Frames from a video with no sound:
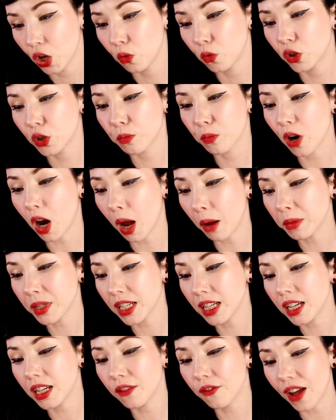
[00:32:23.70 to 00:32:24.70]
which
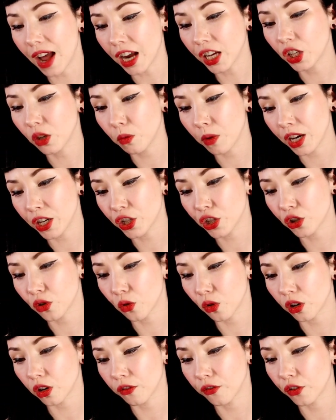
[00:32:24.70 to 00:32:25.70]
prompted an evacuation
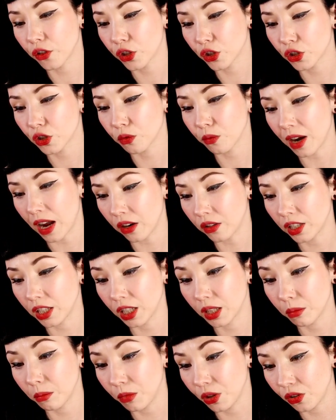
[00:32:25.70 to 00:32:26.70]
order for the
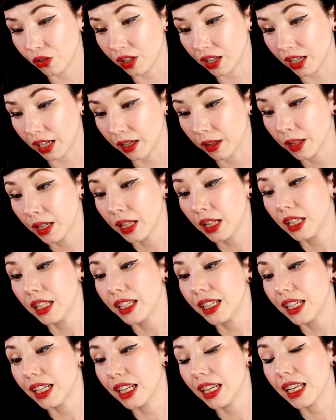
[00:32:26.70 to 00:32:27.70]
surrounding community.
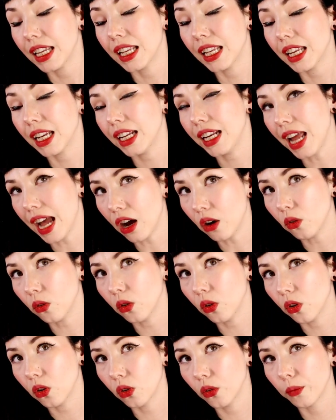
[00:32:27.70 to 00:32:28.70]
Now,
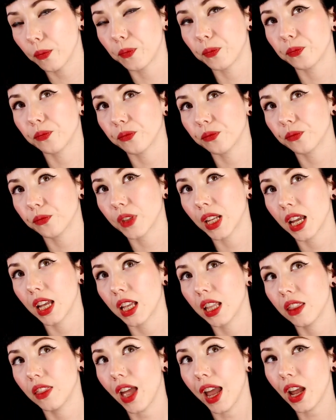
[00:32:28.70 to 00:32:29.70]

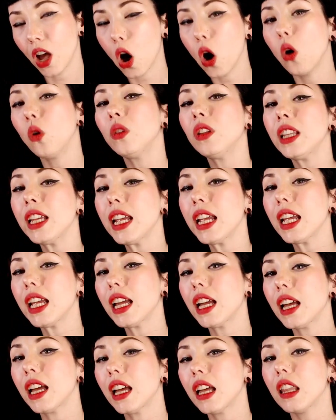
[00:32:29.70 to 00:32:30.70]
they
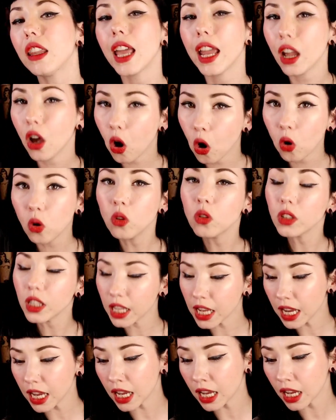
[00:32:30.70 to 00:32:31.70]

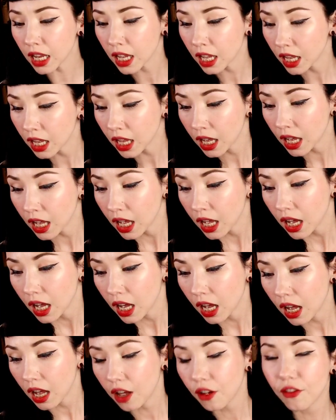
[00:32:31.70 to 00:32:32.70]
only
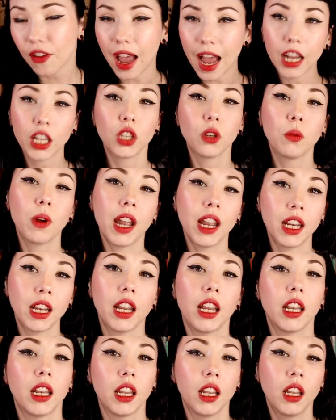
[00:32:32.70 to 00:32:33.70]

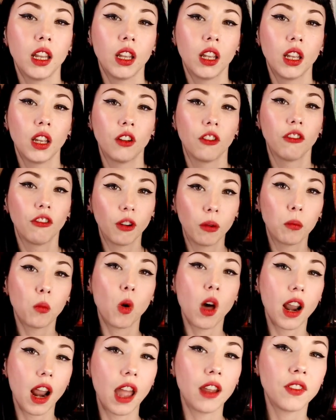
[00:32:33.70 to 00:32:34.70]
evacuated, from
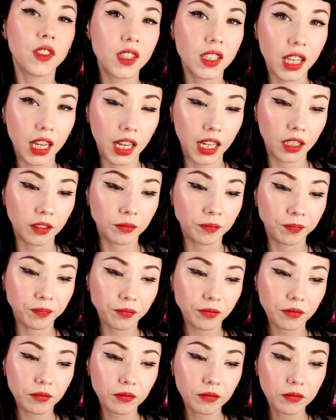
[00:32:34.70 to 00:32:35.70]
what I've seen,
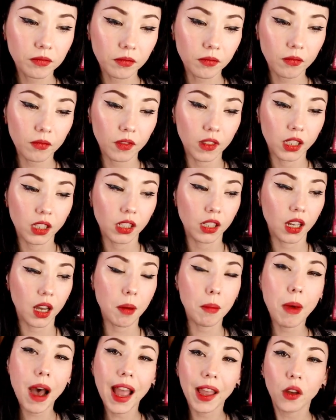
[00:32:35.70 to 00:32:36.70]

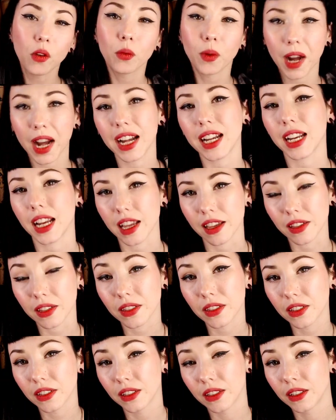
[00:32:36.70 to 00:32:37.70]
a mile
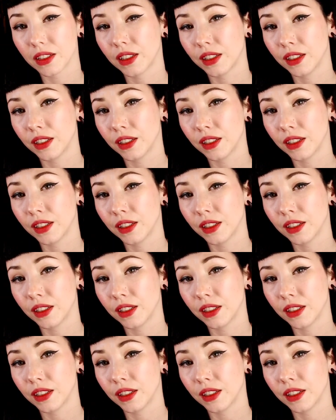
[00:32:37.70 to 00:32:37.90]
radius,